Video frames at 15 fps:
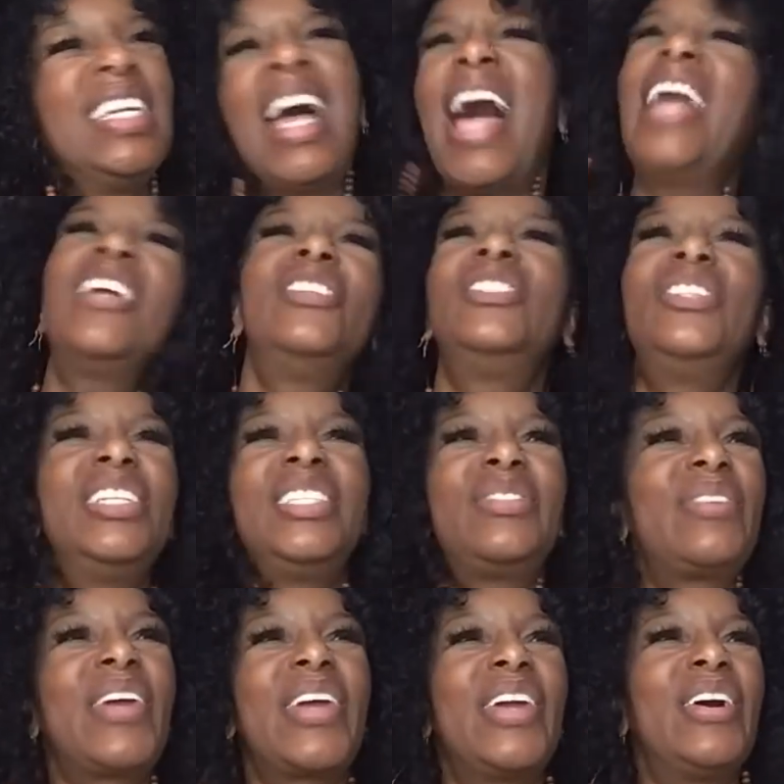I don't do this
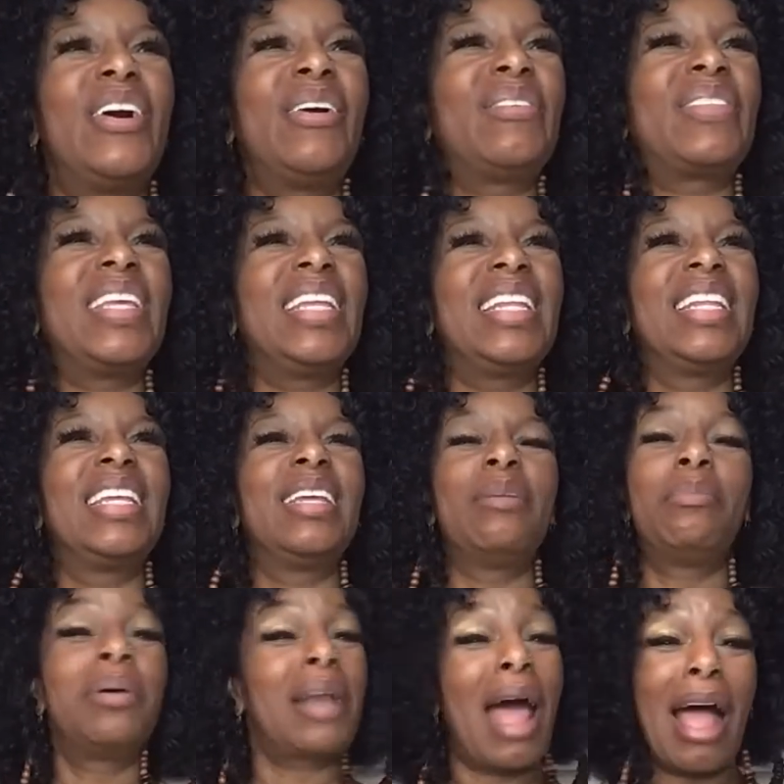very often.
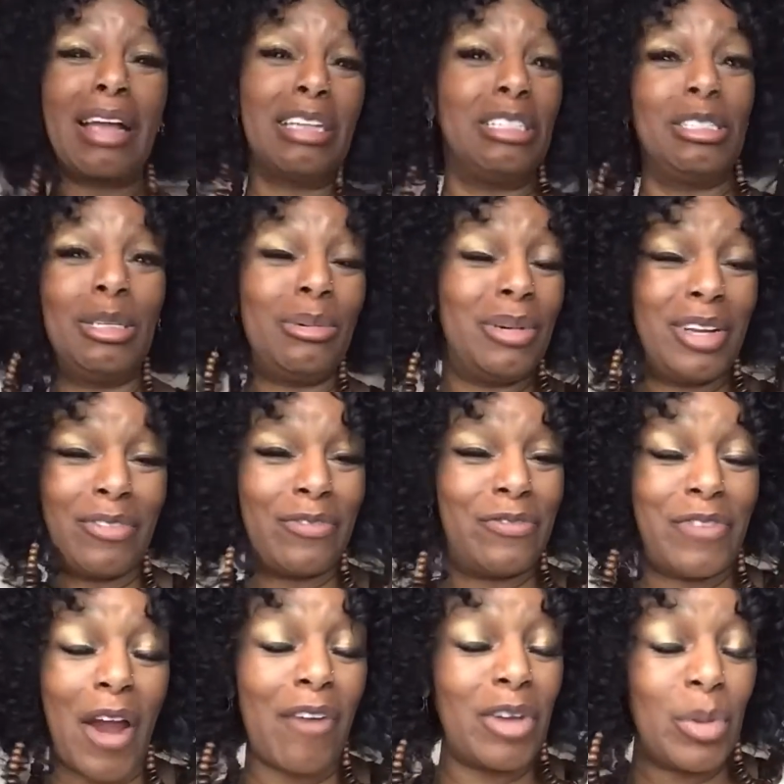But I could do it
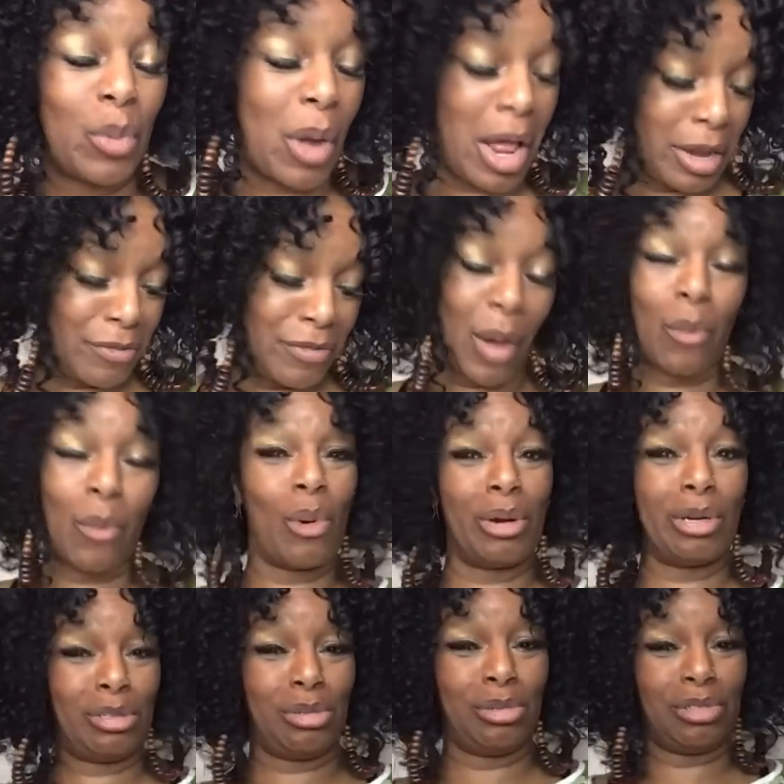very well if I
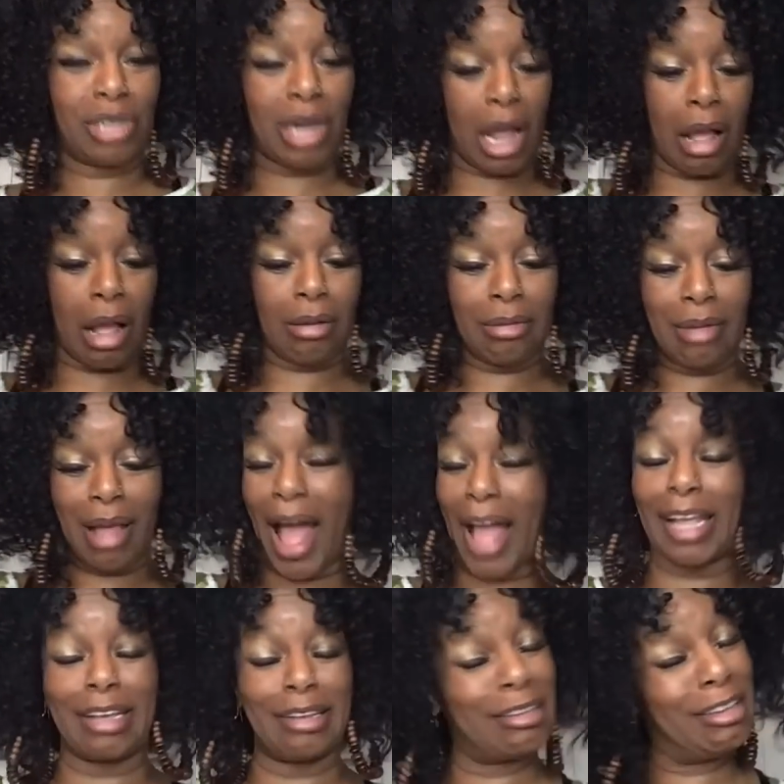wanted to, child. I
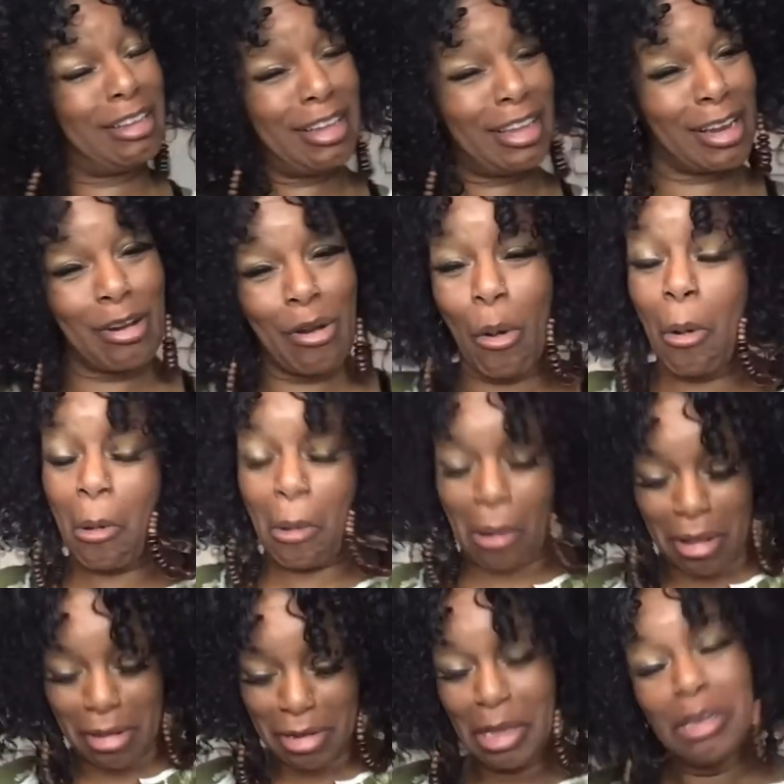can get it
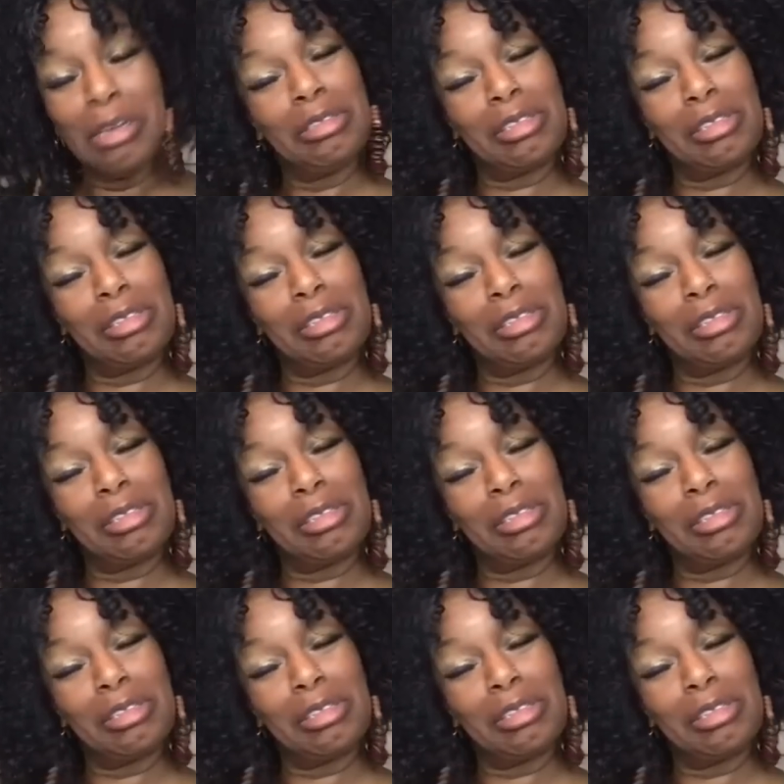on.